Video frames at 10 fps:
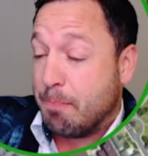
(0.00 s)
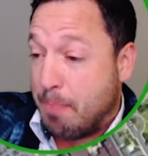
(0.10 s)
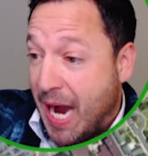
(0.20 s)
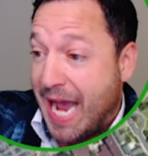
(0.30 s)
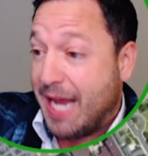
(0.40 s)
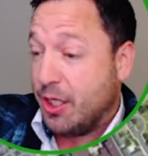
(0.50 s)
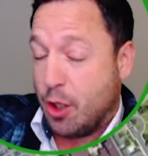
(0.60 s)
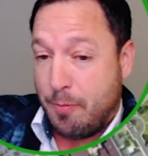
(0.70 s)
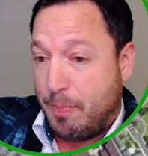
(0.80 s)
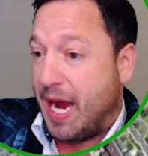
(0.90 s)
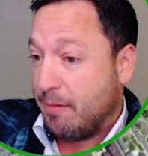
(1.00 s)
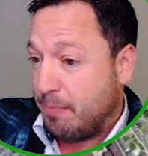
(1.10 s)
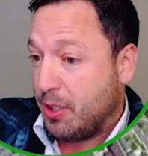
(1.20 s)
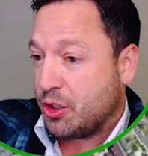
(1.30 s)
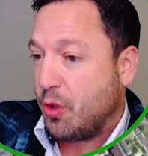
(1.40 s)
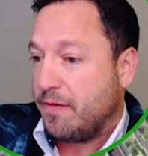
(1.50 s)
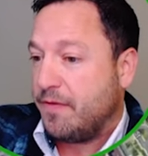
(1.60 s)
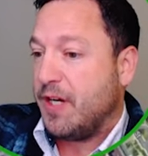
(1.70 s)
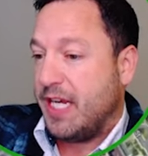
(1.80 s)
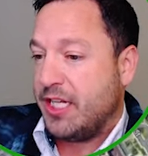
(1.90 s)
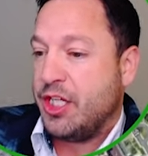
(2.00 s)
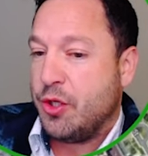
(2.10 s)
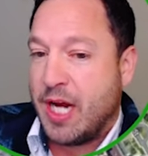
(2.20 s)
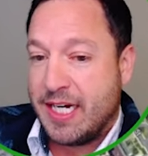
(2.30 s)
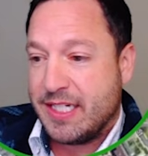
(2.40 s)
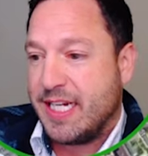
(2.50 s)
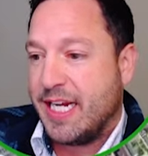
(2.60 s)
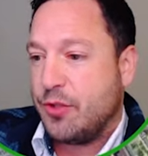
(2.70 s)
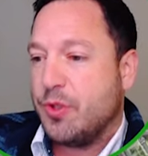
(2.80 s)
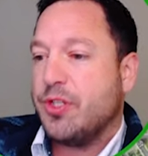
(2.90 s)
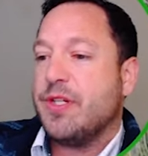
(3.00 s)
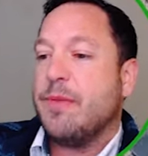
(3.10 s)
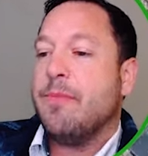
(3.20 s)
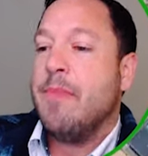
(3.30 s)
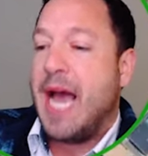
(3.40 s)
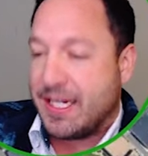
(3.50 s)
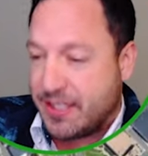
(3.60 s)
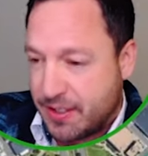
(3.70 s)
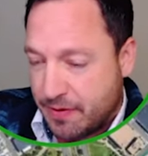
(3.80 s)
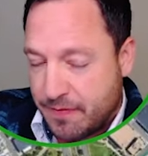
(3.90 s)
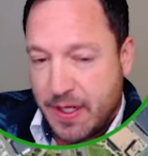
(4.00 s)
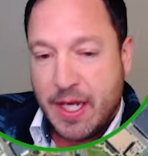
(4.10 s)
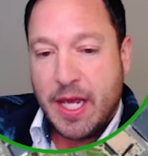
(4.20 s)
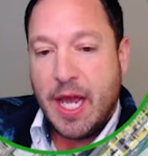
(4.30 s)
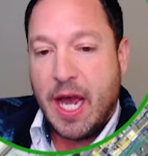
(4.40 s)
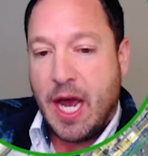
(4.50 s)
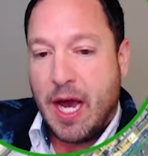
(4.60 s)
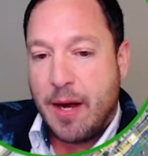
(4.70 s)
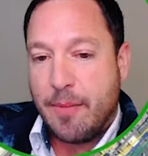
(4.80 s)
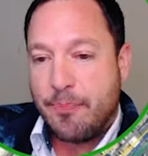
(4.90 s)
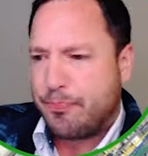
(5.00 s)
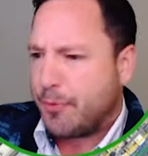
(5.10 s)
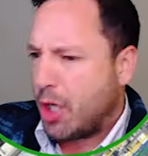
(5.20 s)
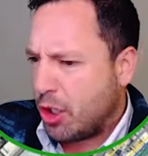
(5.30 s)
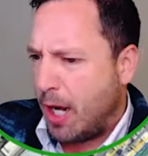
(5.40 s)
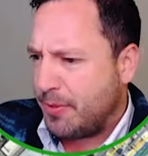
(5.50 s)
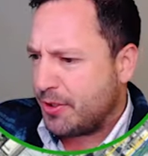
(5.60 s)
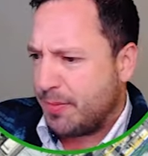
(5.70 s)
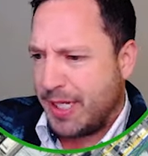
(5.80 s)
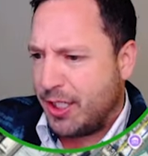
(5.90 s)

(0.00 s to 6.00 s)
by per square foot in the United States, which is a massive accomplishment.